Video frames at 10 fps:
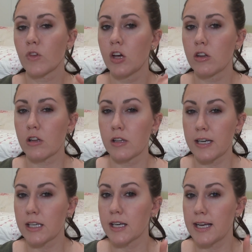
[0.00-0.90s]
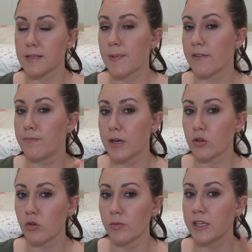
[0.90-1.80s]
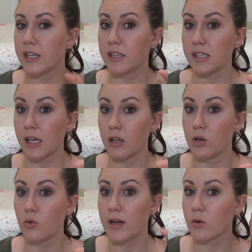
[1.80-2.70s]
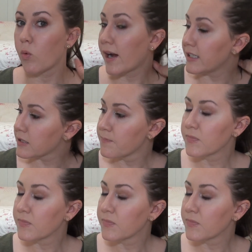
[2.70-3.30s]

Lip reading: The Clinique SPF Mineral one in the yellow and white.